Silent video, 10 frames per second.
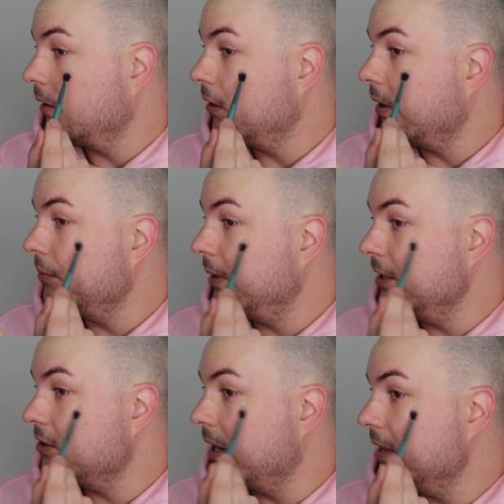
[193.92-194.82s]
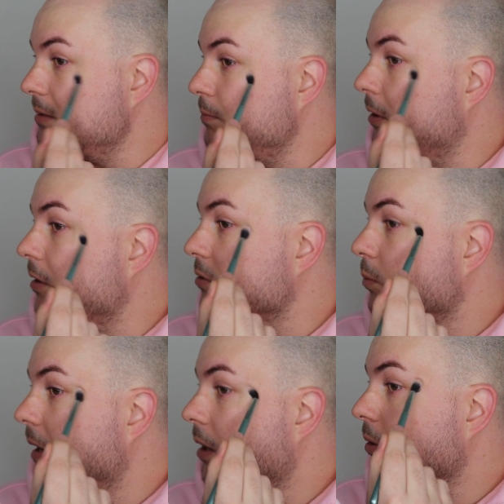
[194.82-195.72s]
Oh, I really don't like this mirror as
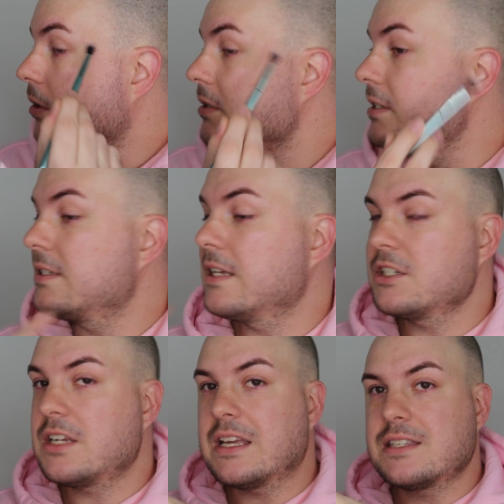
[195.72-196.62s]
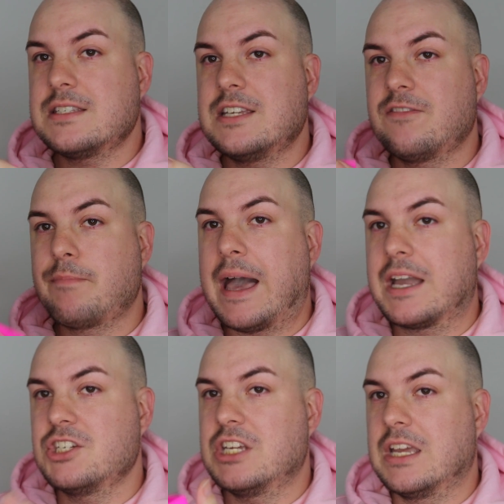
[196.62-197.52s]
well because it's such like stiff
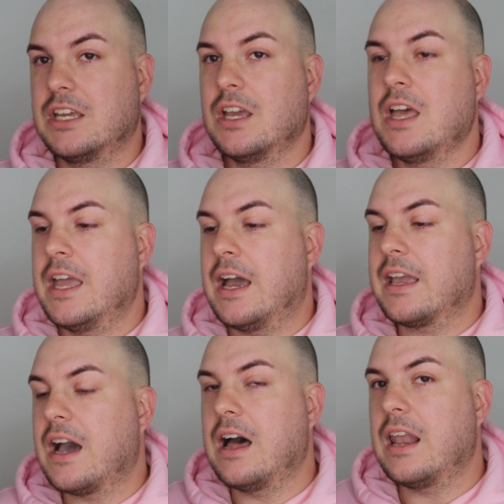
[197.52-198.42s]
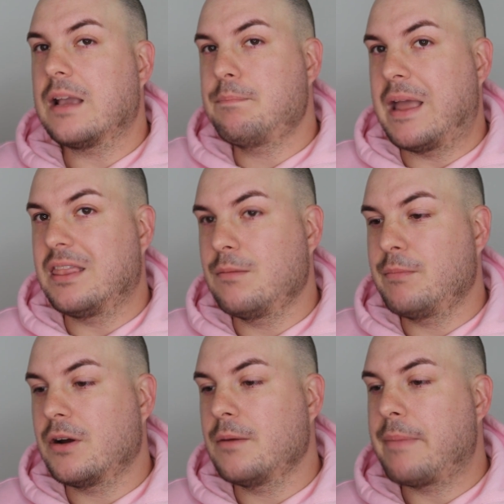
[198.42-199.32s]
packaging. I can't like bend the
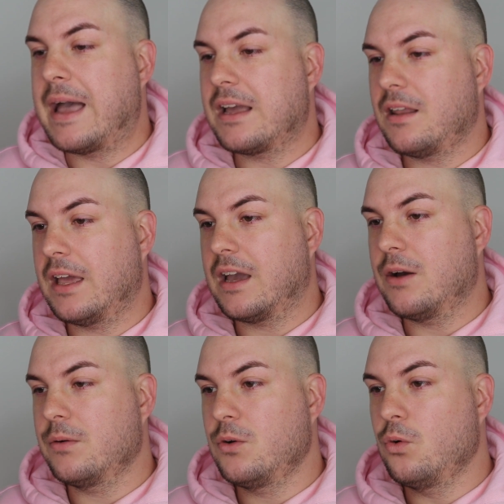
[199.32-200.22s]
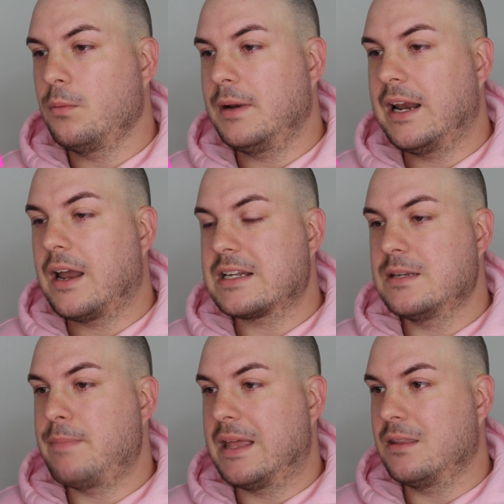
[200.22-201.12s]
mirror back like I would normally like to
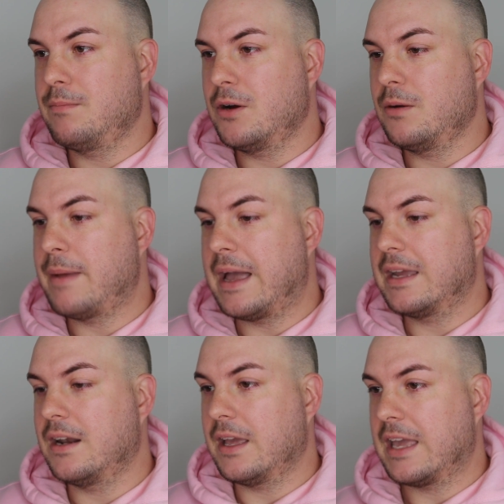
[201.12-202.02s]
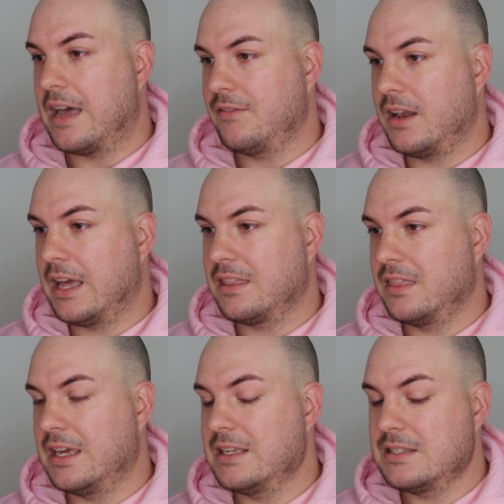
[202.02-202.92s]
bend the mirror back and like have it like
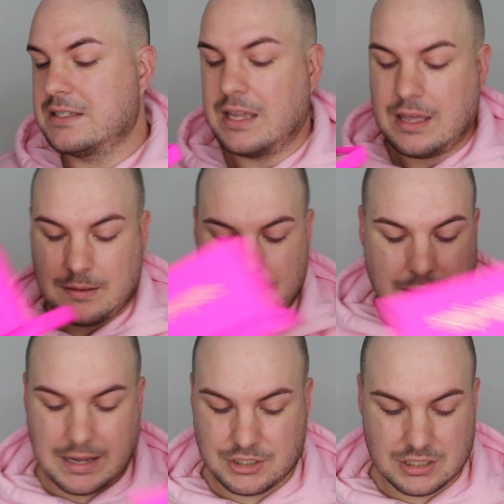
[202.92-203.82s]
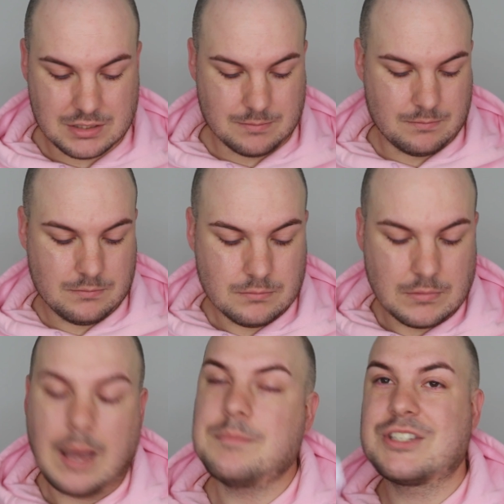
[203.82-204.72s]
this. But I'm just
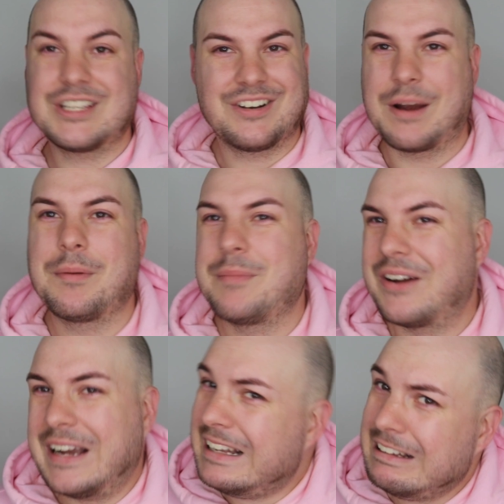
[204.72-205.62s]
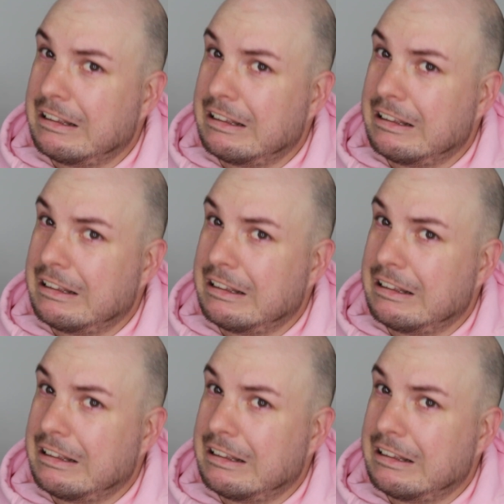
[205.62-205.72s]
gonna grab a mirror.